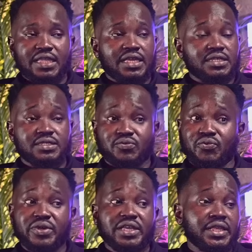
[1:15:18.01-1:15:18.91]
And then it's
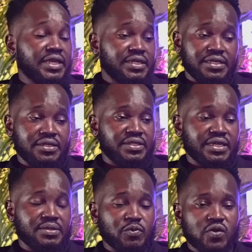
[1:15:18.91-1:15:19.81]
really
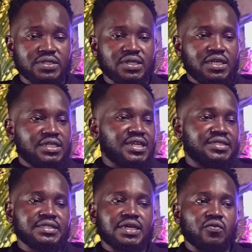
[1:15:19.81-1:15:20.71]
yielded because
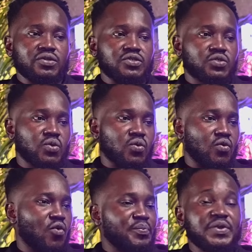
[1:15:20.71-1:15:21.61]
Jacinta won the show,
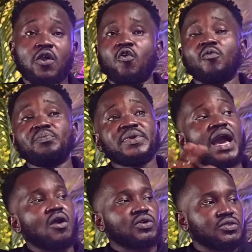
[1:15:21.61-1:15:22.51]

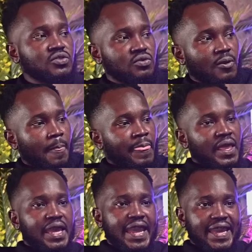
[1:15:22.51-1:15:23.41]
Obia won the show.
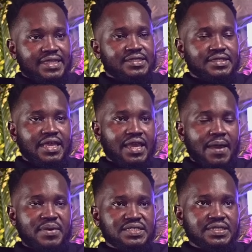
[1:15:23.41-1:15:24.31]
And the
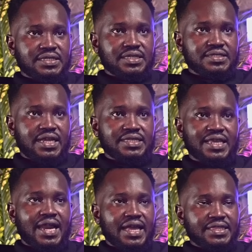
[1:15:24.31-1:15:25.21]
amazing thing is that the
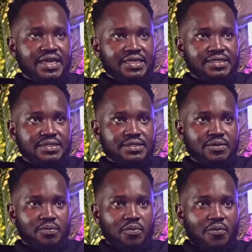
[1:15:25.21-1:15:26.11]
Ghanaian
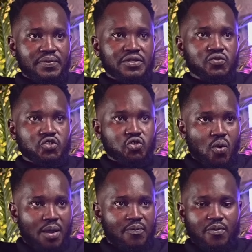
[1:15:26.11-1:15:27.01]
populace will show
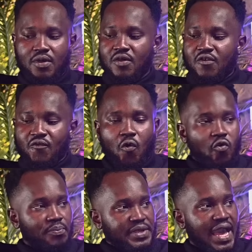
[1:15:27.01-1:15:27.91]
up for
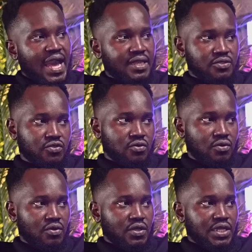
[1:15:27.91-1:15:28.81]
Obia on the show.
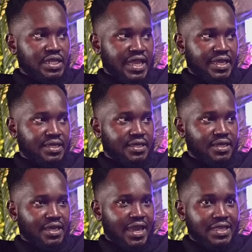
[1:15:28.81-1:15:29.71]
Like, nice.
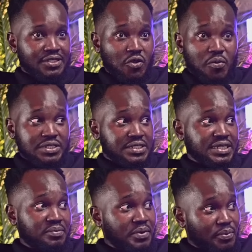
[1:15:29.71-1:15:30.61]
And it's almost the
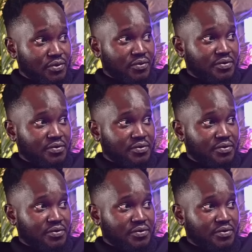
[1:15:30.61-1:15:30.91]
same people.